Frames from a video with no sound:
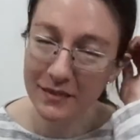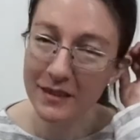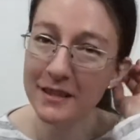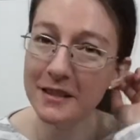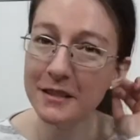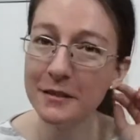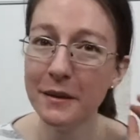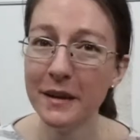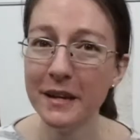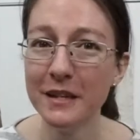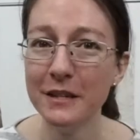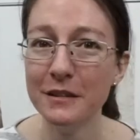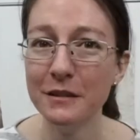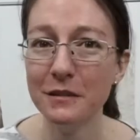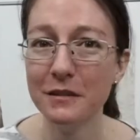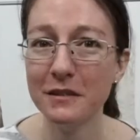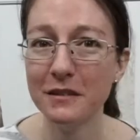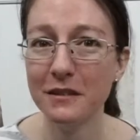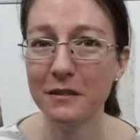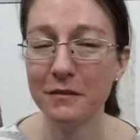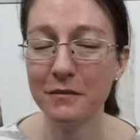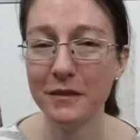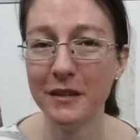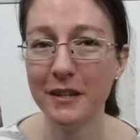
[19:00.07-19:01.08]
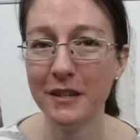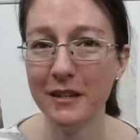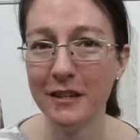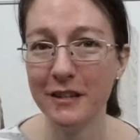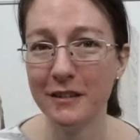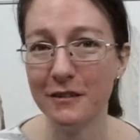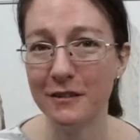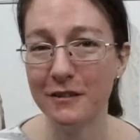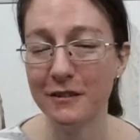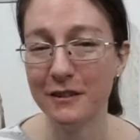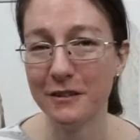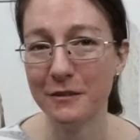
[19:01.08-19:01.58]
So I used 3
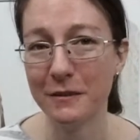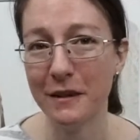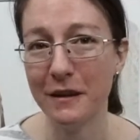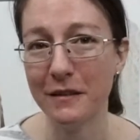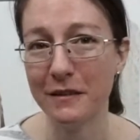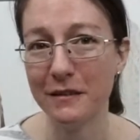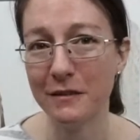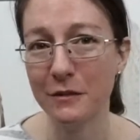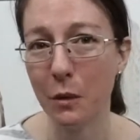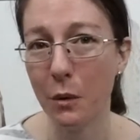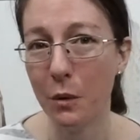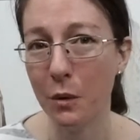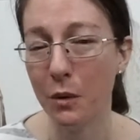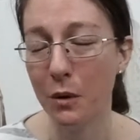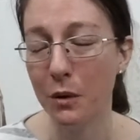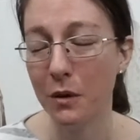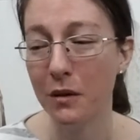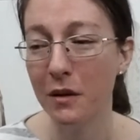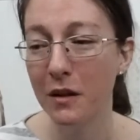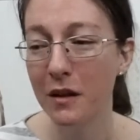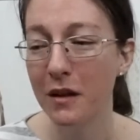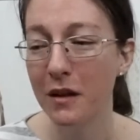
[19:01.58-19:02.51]
needles throughout this whole